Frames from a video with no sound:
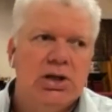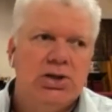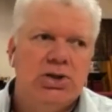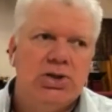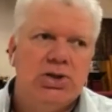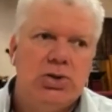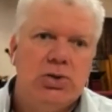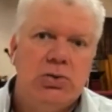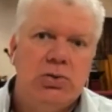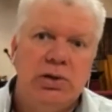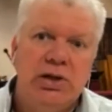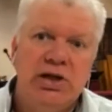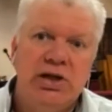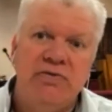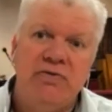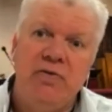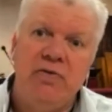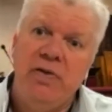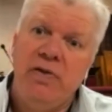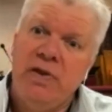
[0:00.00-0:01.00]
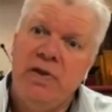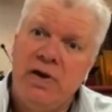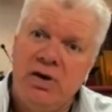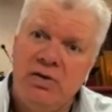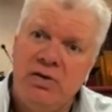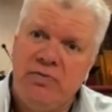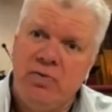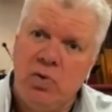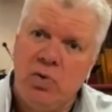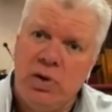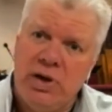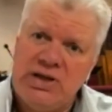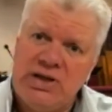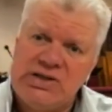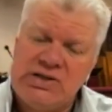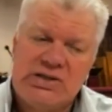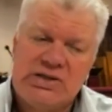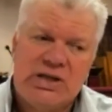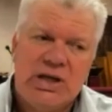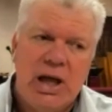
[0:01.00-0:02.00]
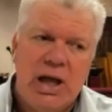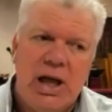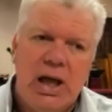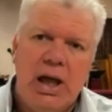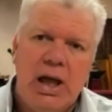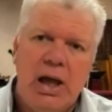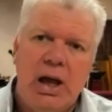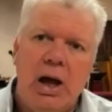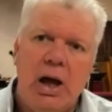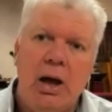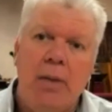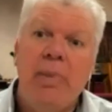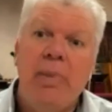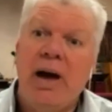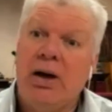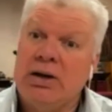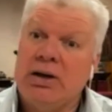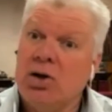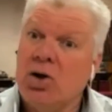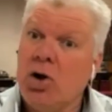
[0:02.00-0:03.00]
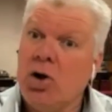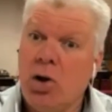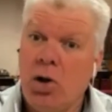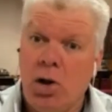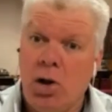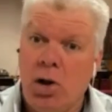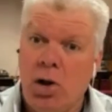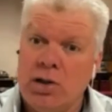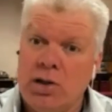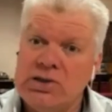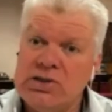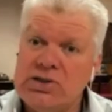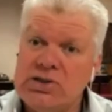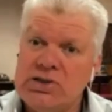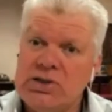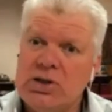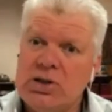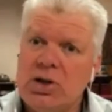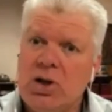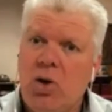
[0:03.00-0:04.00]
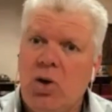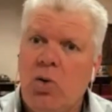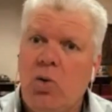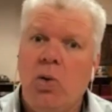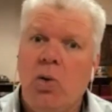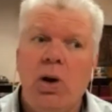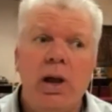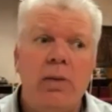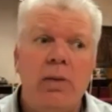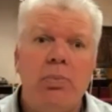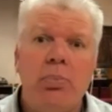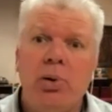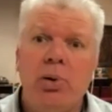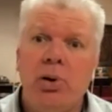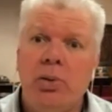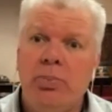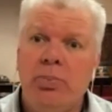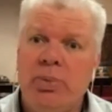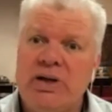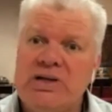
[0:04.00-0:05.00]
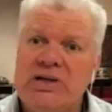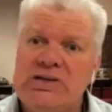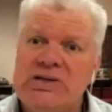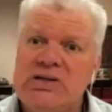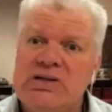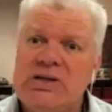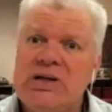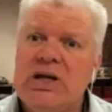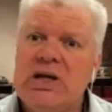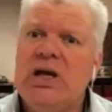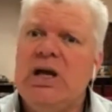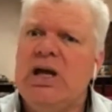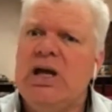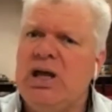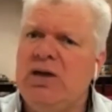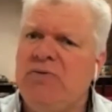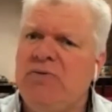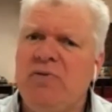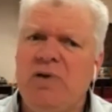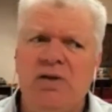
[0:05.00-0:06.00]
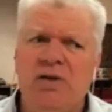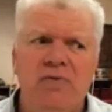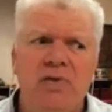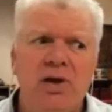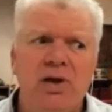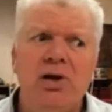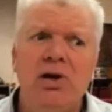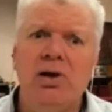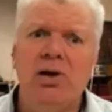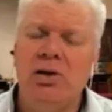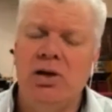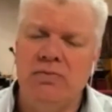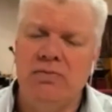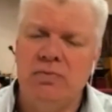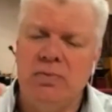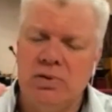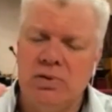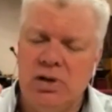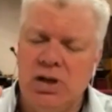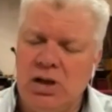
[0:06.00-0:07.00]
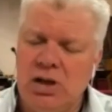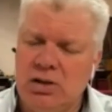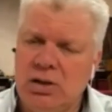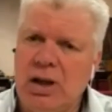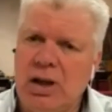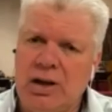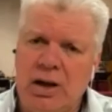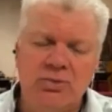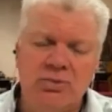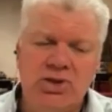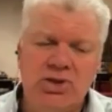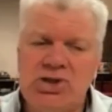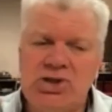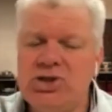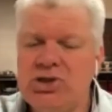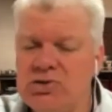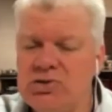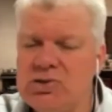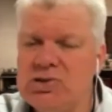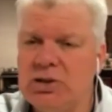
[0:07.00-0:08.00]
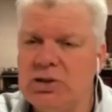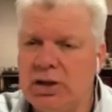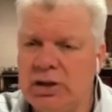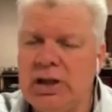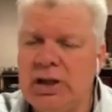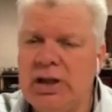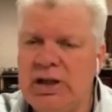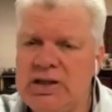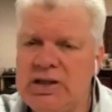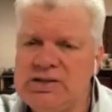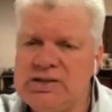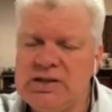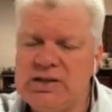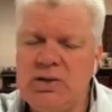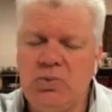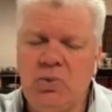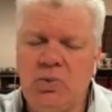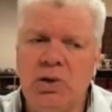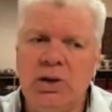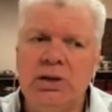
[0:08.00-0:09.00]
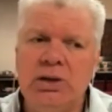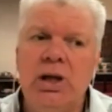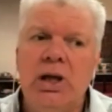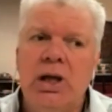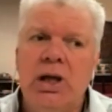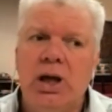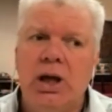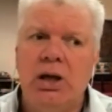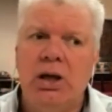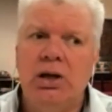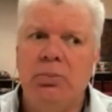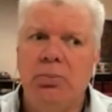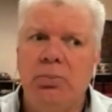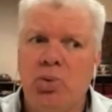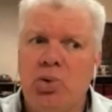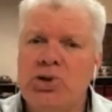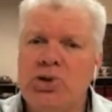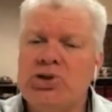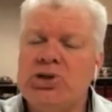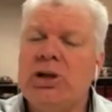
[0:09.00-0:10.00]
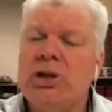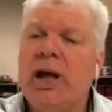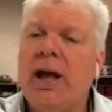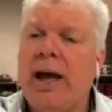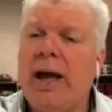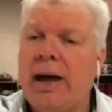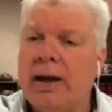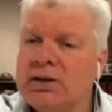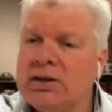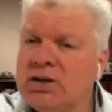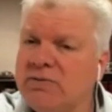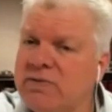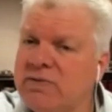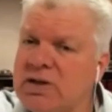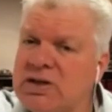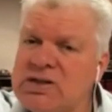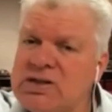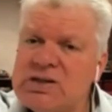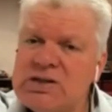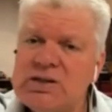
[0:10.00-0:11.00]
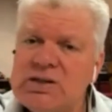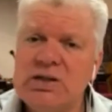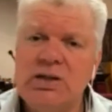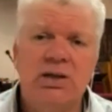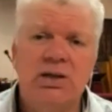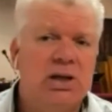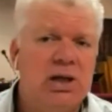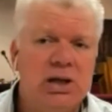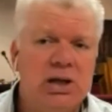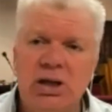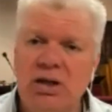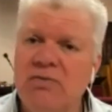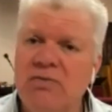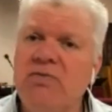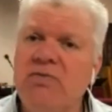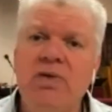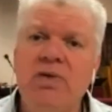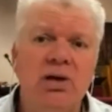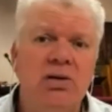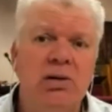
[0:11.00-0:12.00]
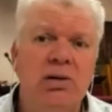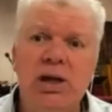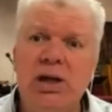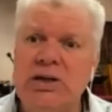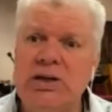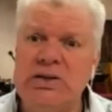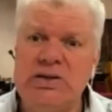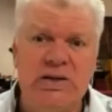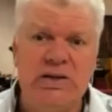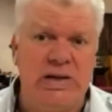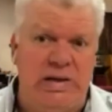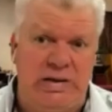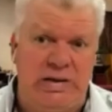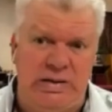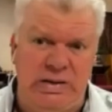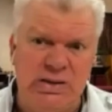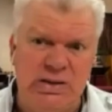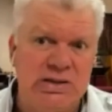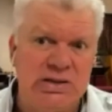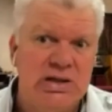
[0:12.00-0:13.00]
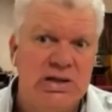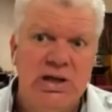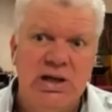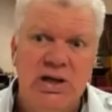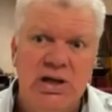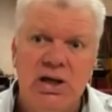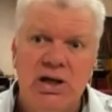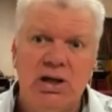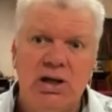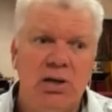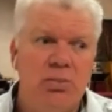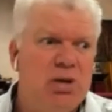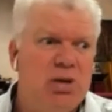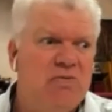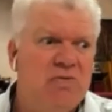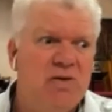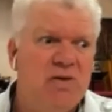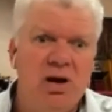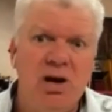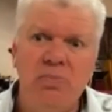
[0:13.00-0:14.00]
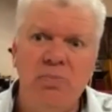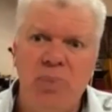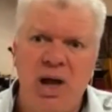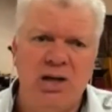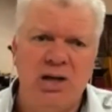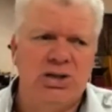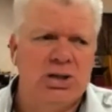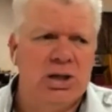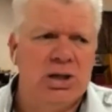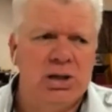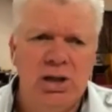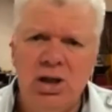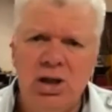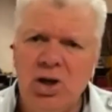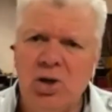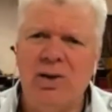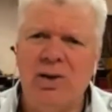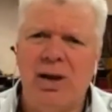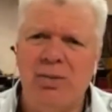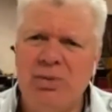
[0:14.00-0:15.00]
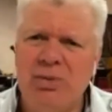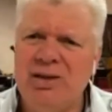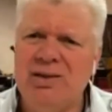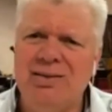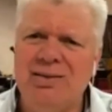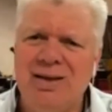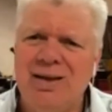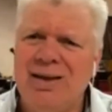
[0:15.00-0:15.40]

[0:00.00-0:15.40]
to lift their voice about a cause or a purpose. If, if they're, if, and I'll just use an easy one, an abortion activist can get very intense, can be very passionate. You know, I mean,